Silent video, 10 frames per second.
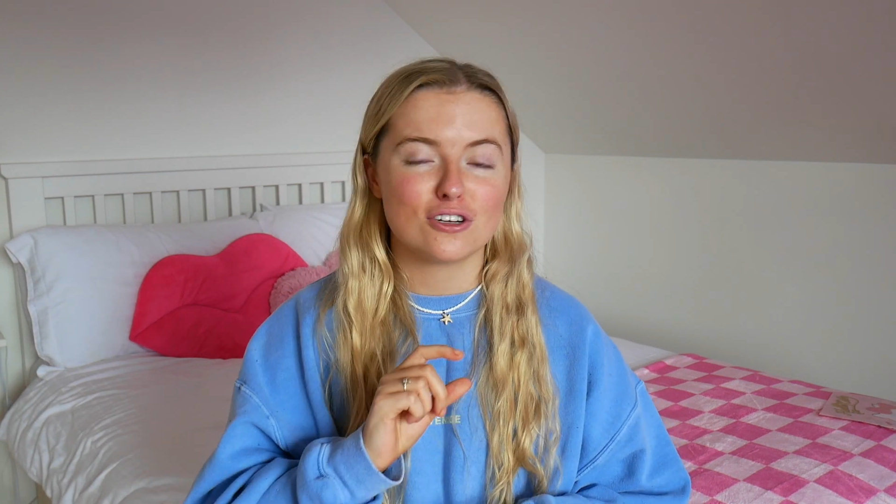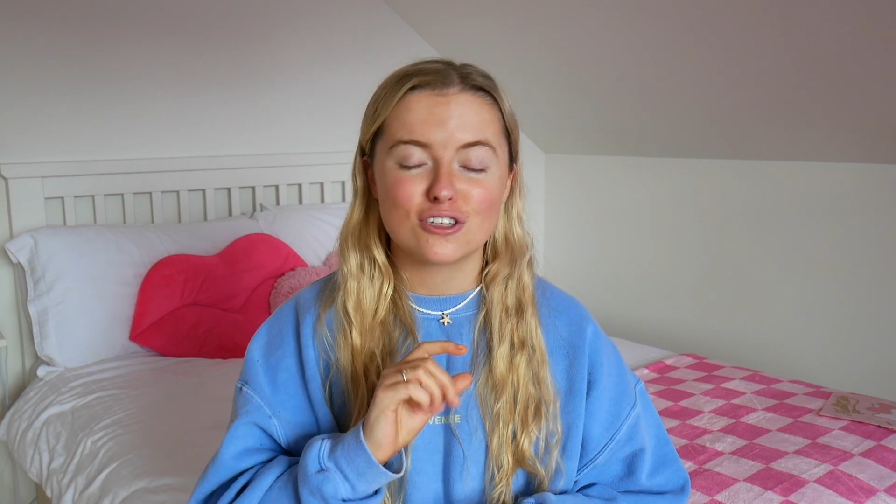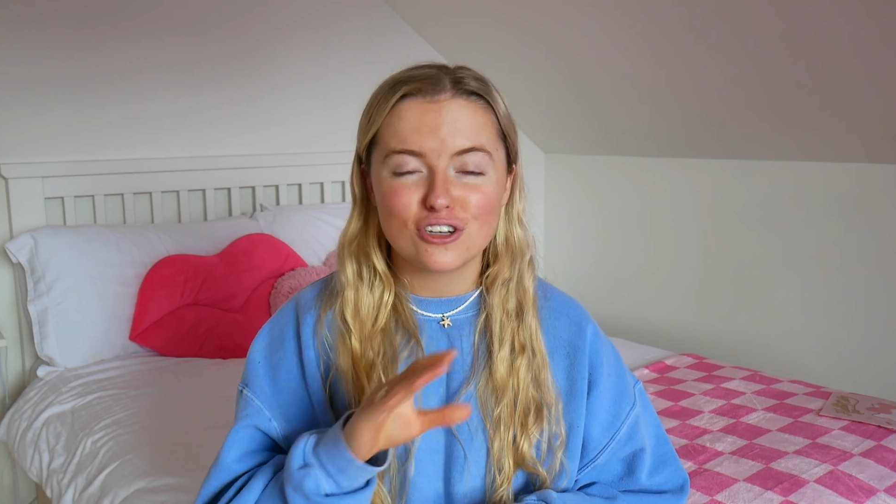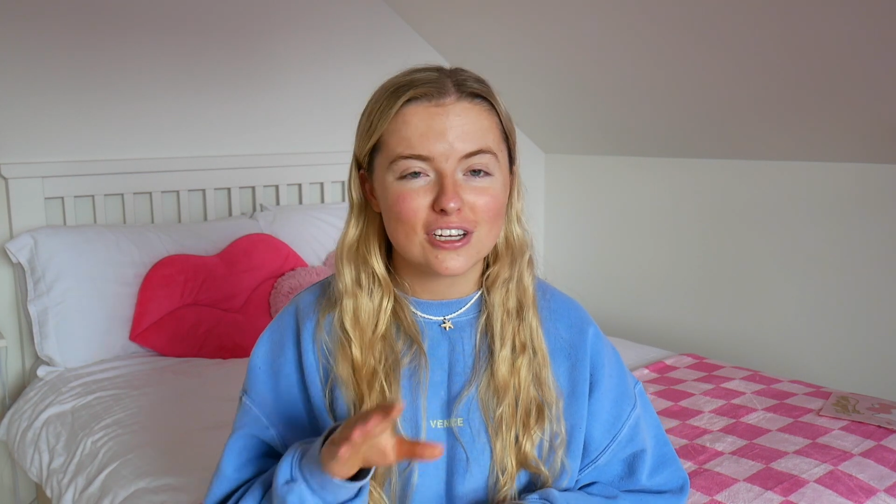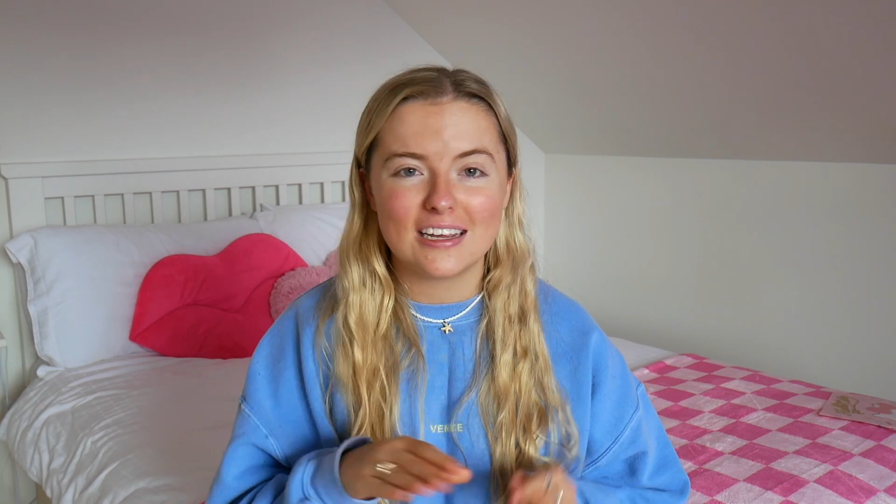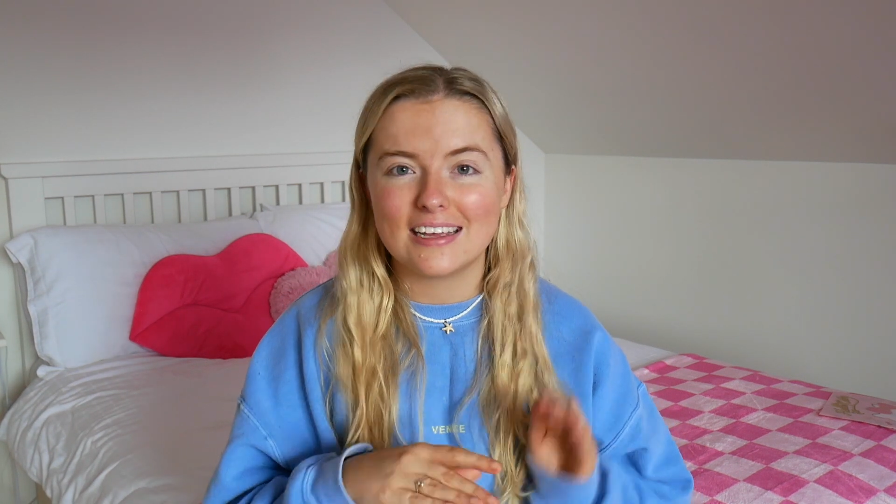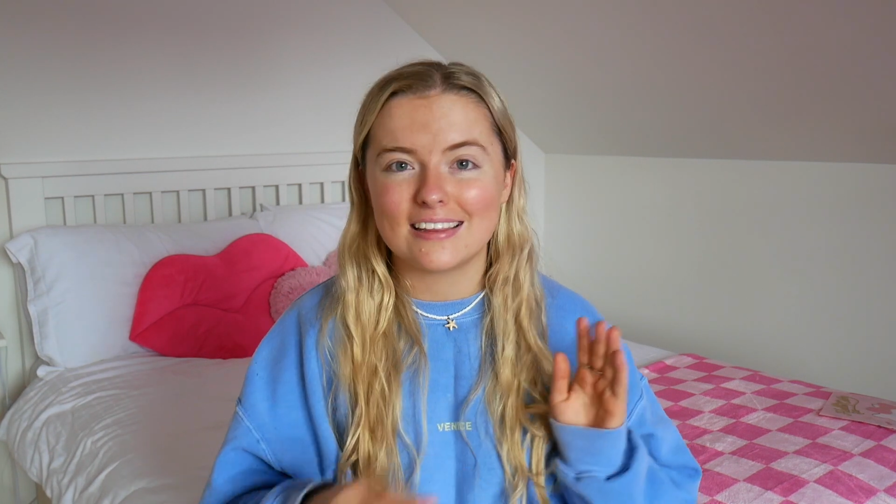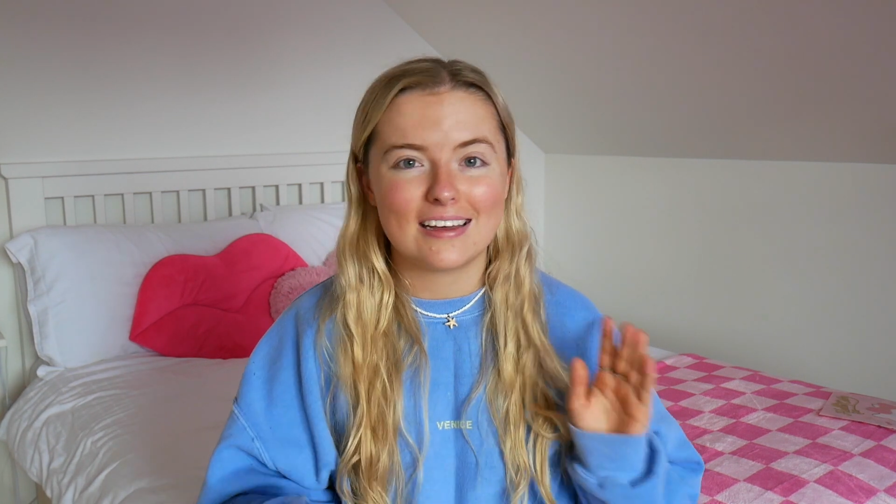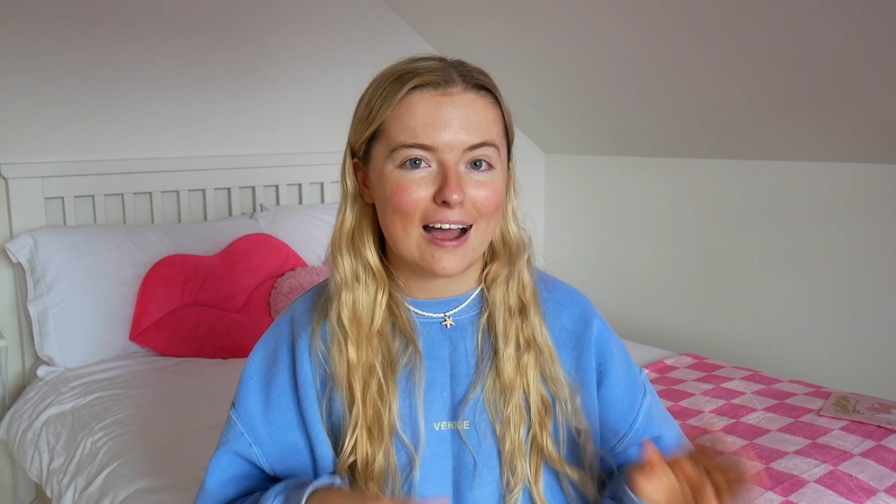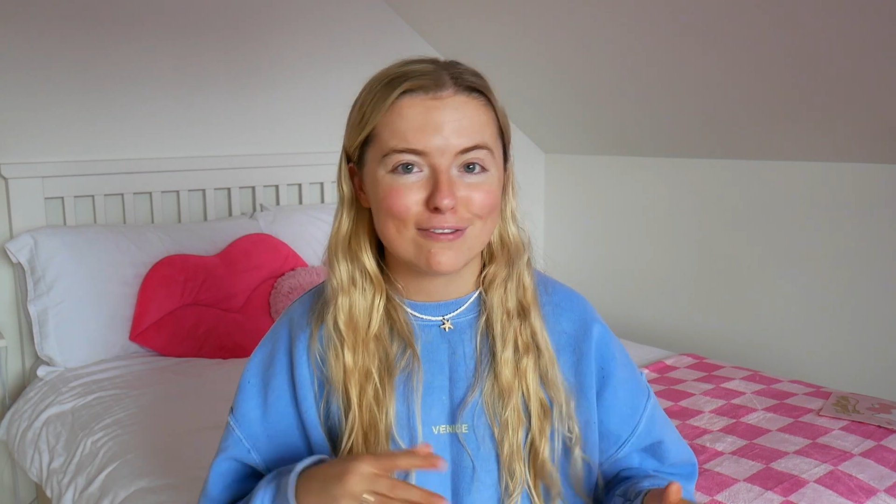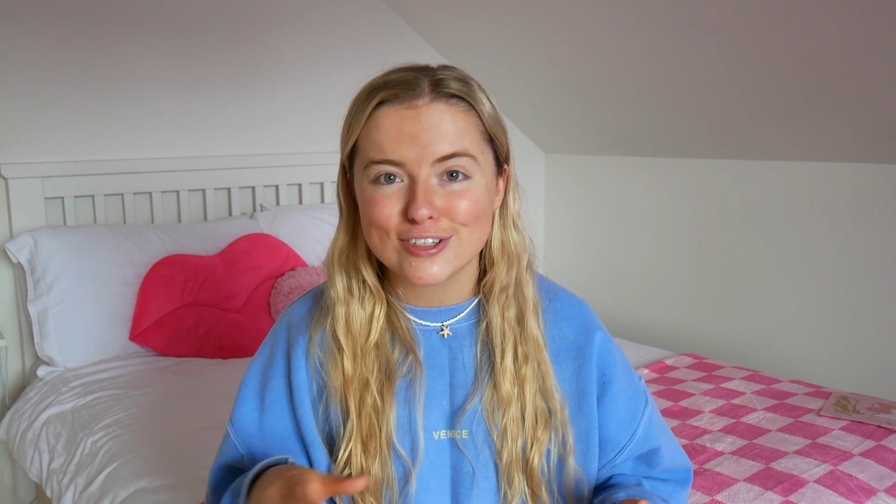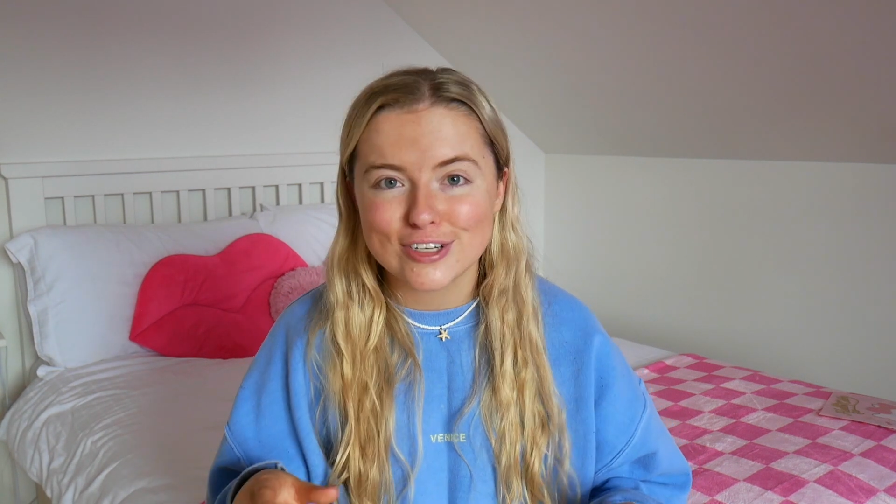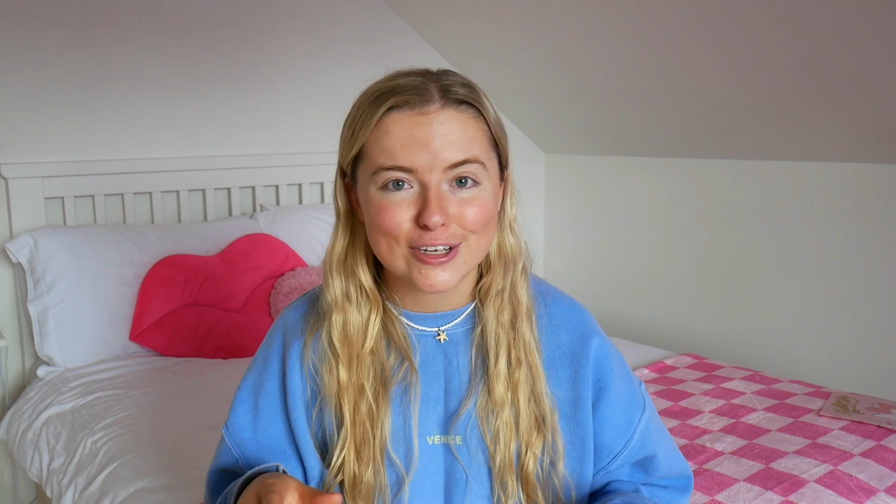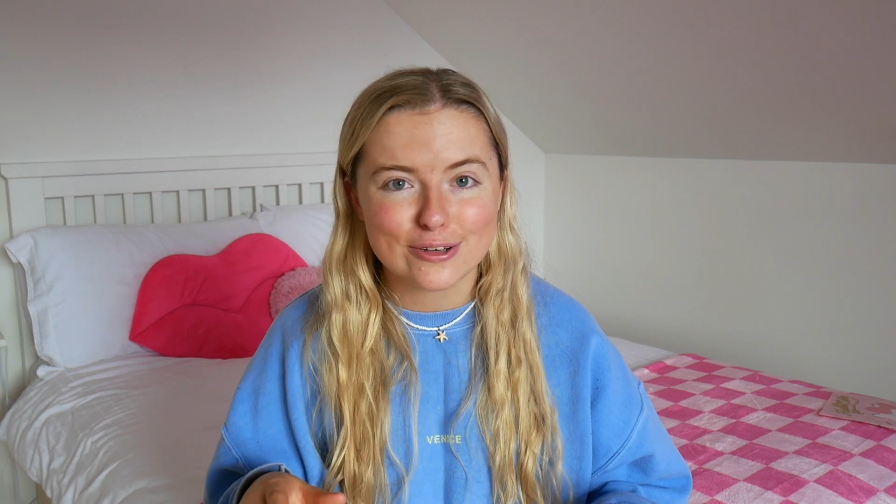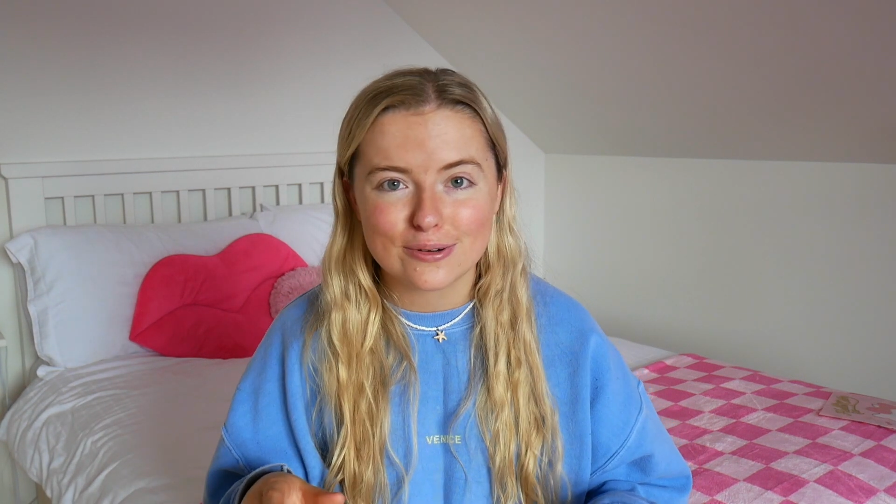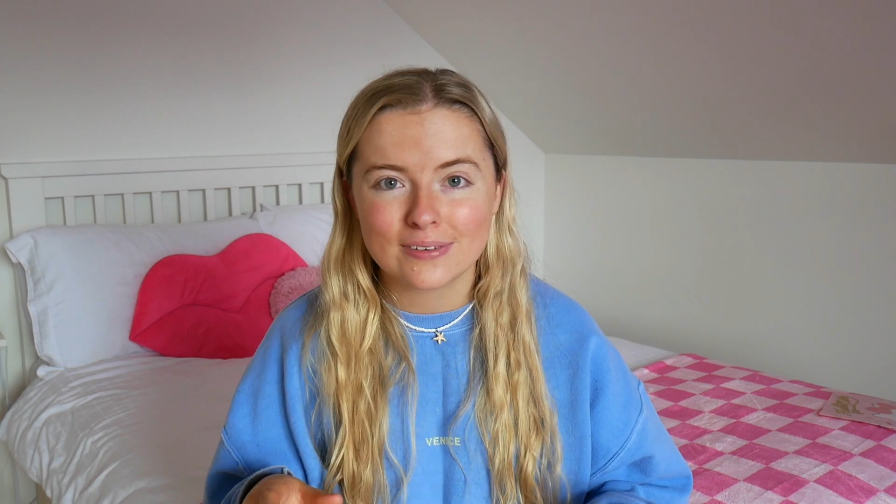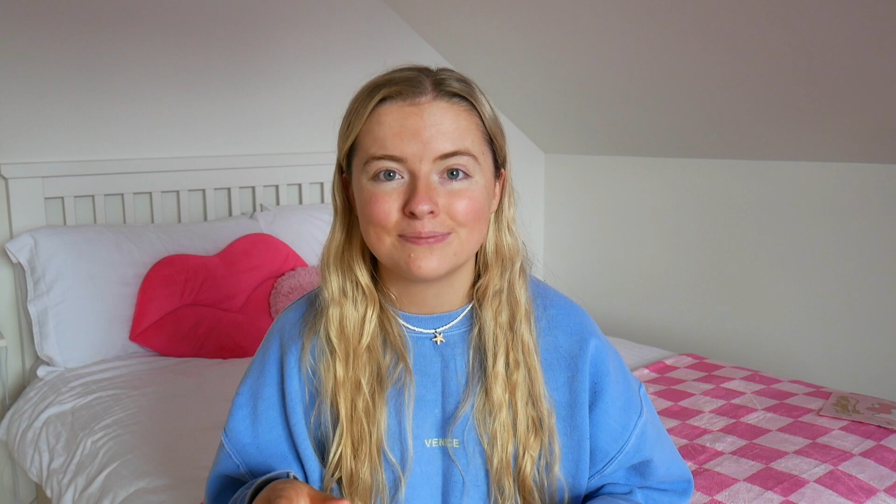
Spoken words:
study in the afternoon.